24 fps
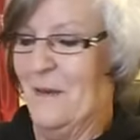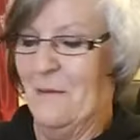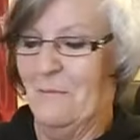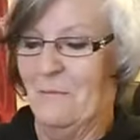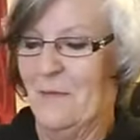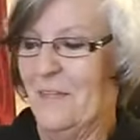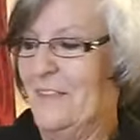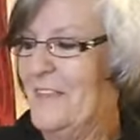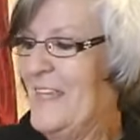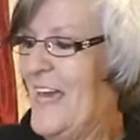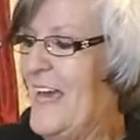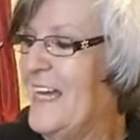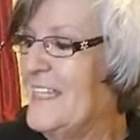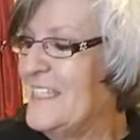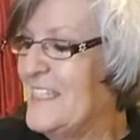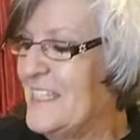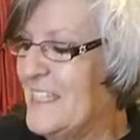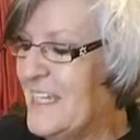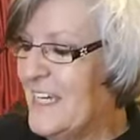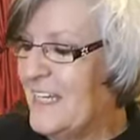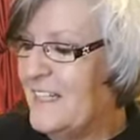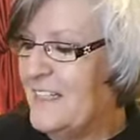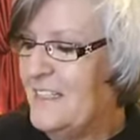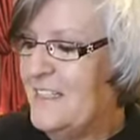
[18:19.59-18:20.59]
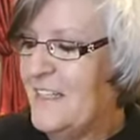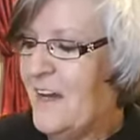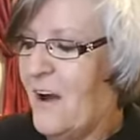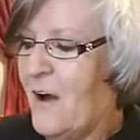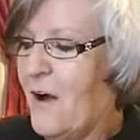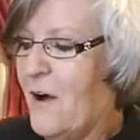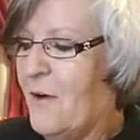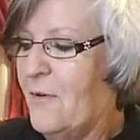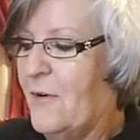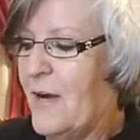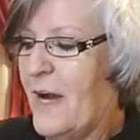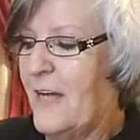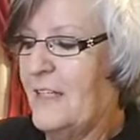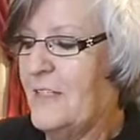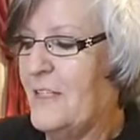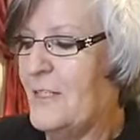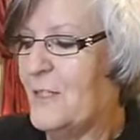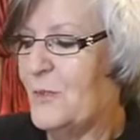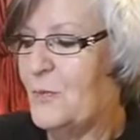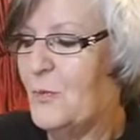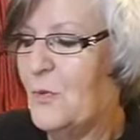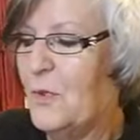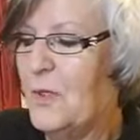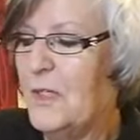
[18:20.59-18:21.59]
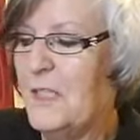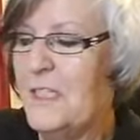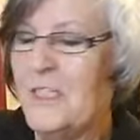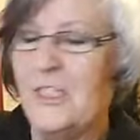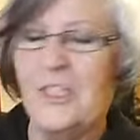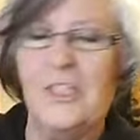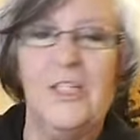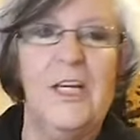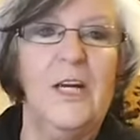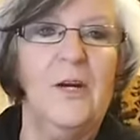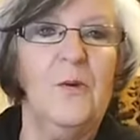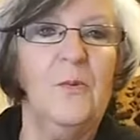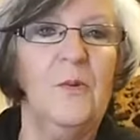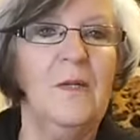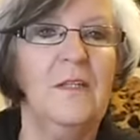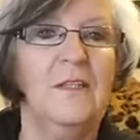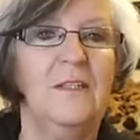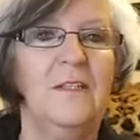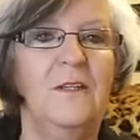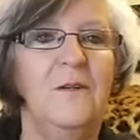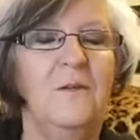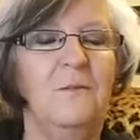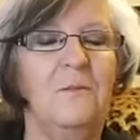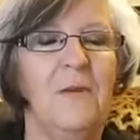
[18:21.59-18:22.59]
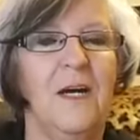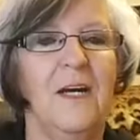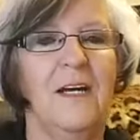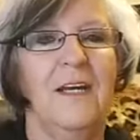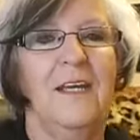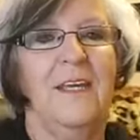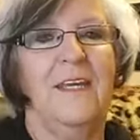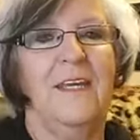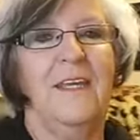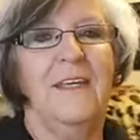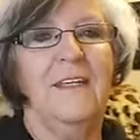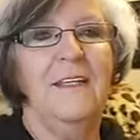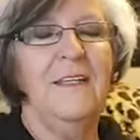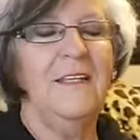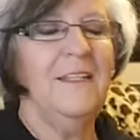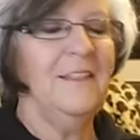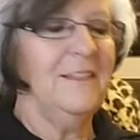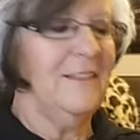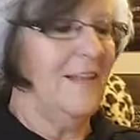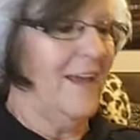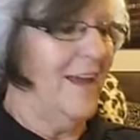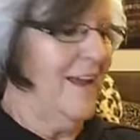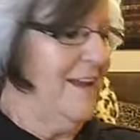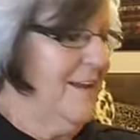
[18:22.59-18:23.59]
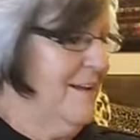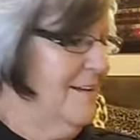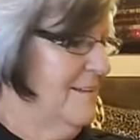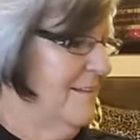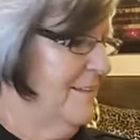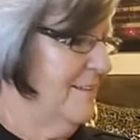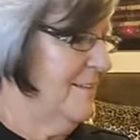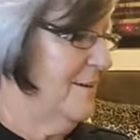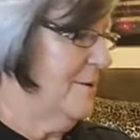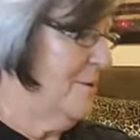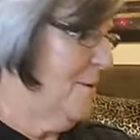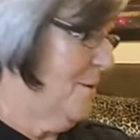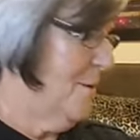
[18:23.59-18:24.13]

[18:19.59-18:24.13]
But that's it, y'all. I just wanted to share with you my kit, and